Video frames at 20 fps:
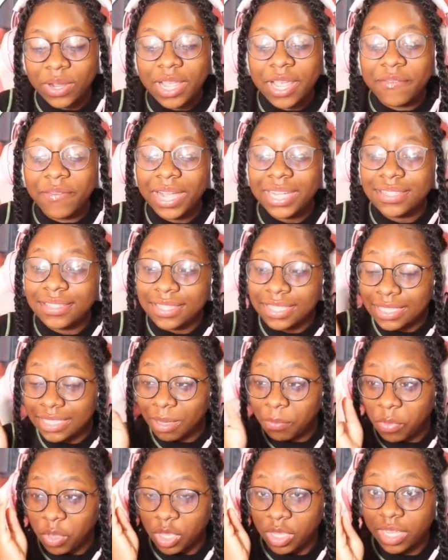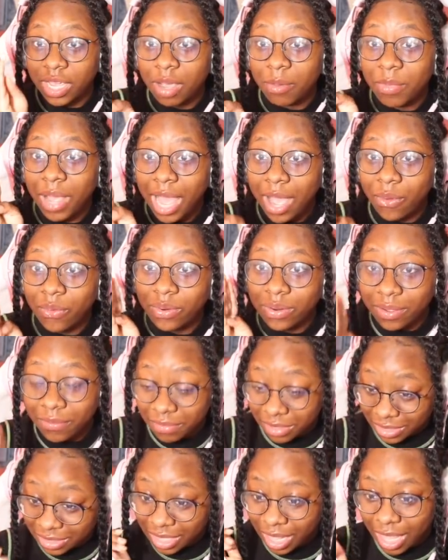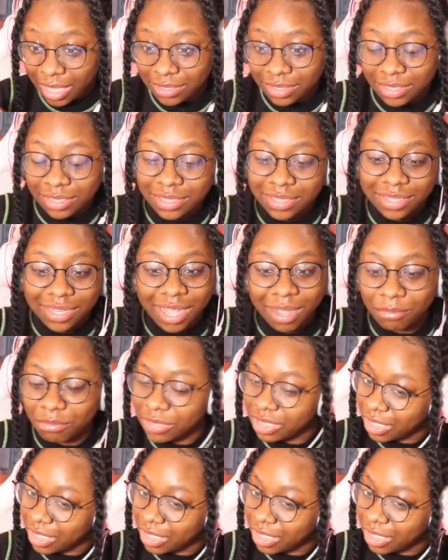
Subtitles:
If I see something come out of this closet, I'm